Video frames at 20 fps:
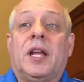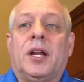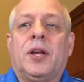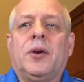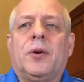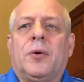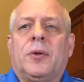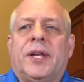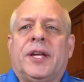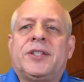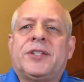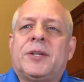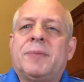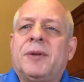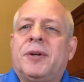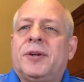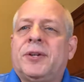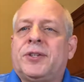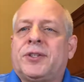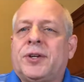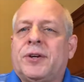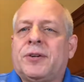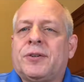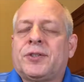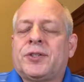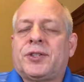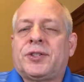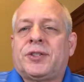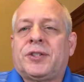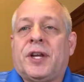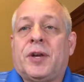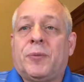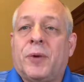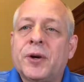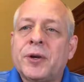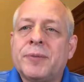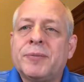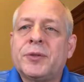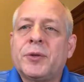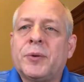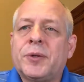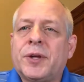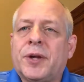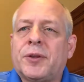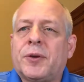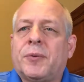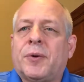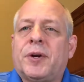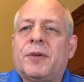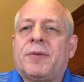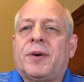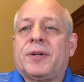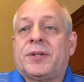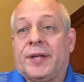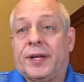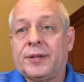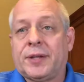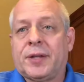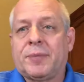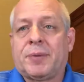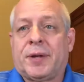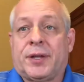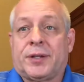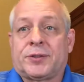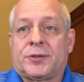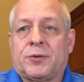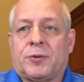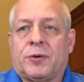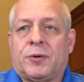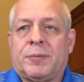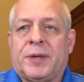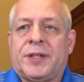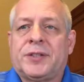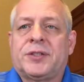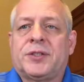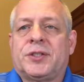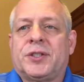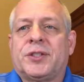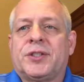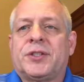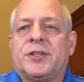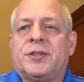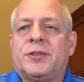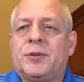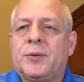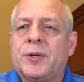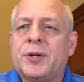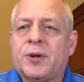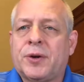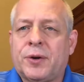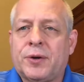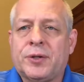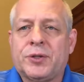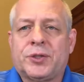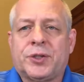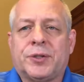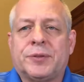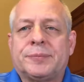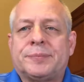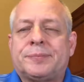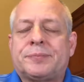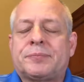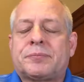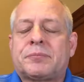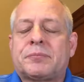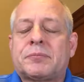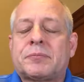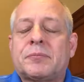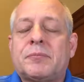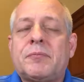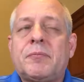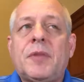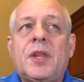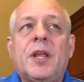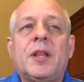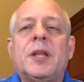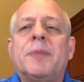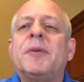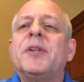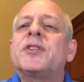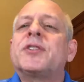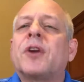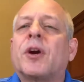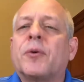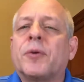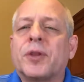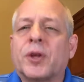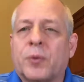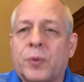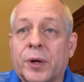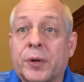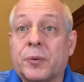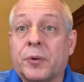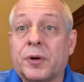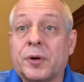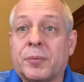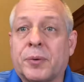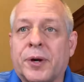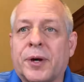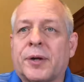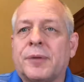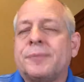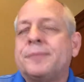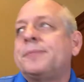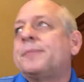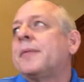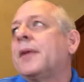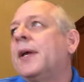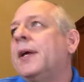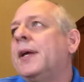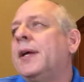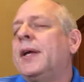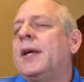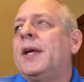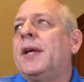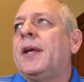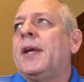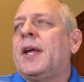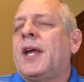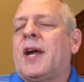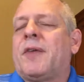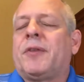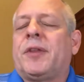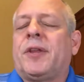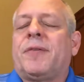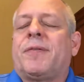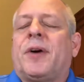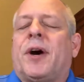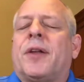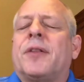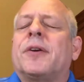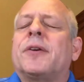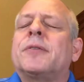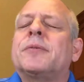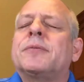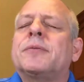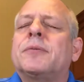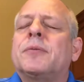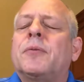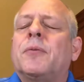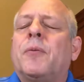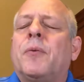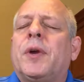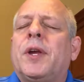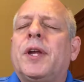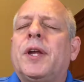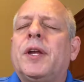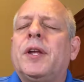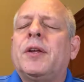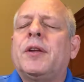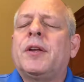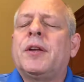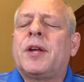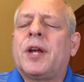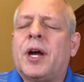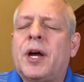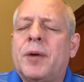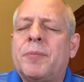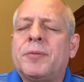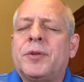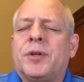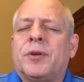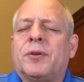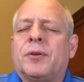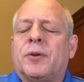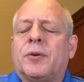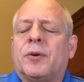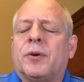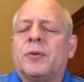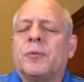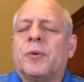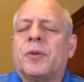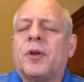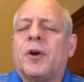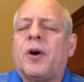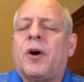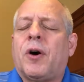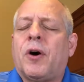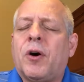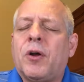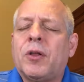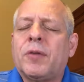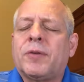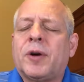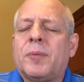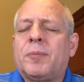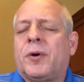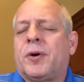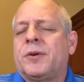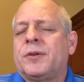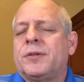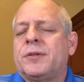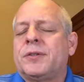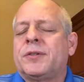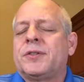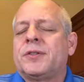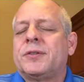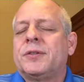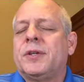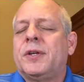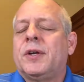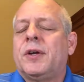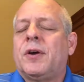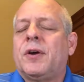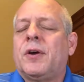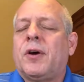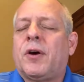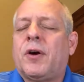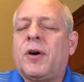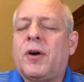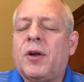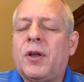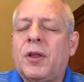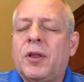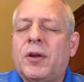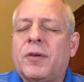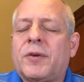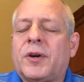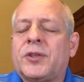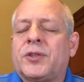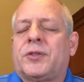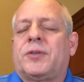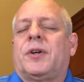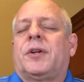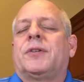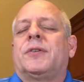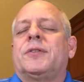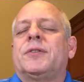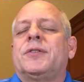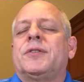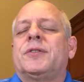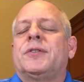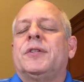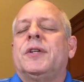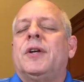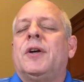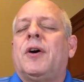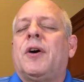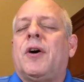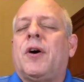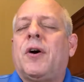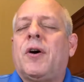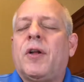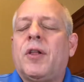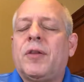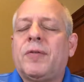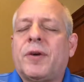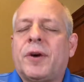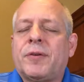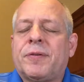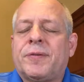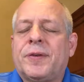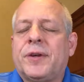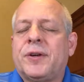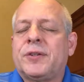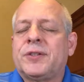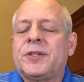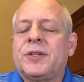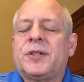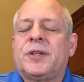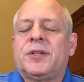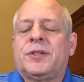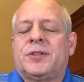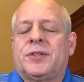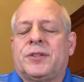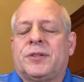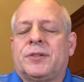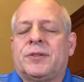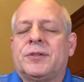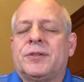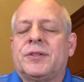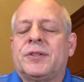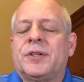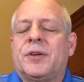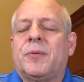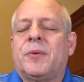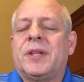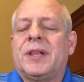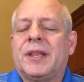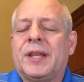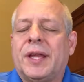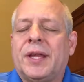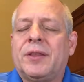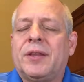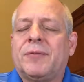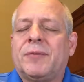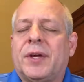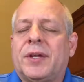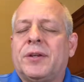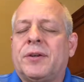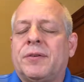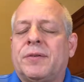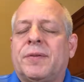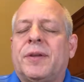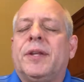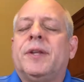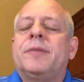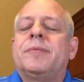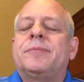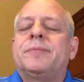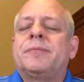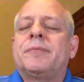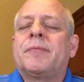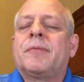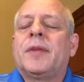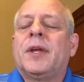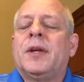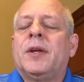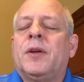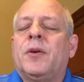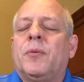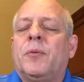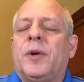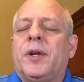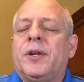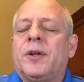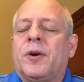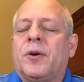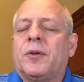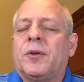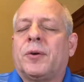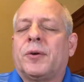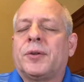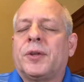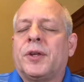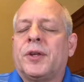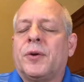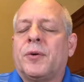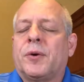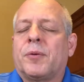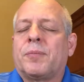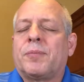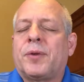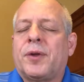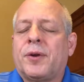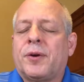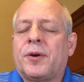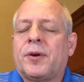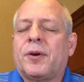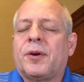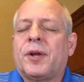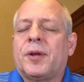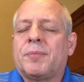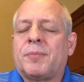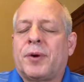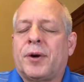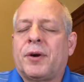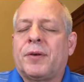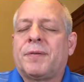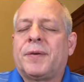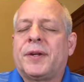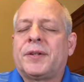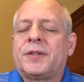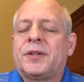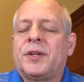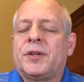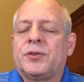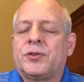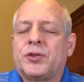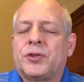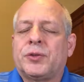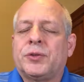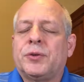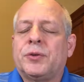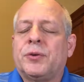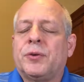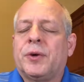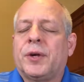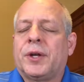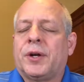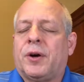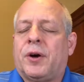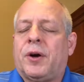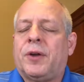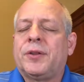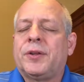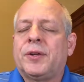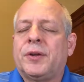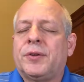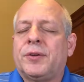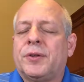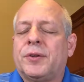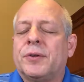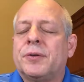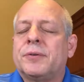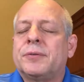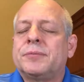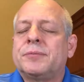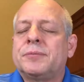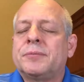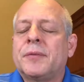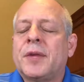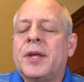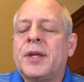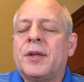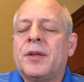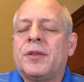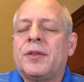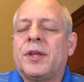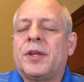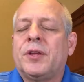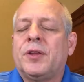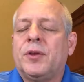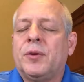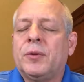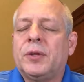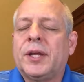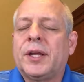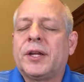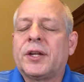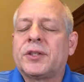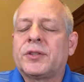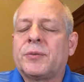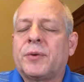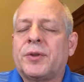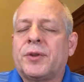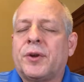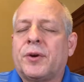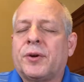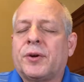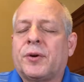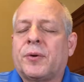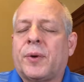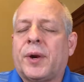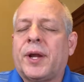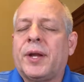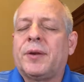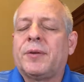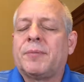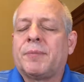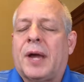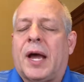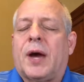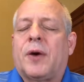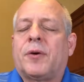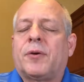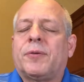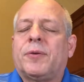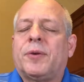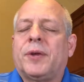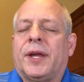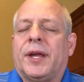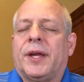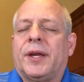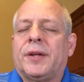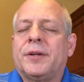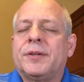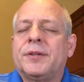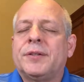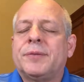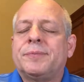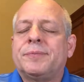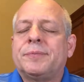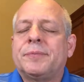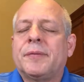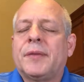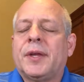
Hello, Lakes Community Church, and welcome to another one of our daily pastoral messages to encourage you. Let me start with a quick word of prayer. Heavenly Father, we come to you, Lord, with all of our burdens, all of our struggles, all of our fears and concerns, and we lay them at your feet. We know, Lord, that you are pure and perfect and true in all that you do, that you lead us with your great and powerful hand.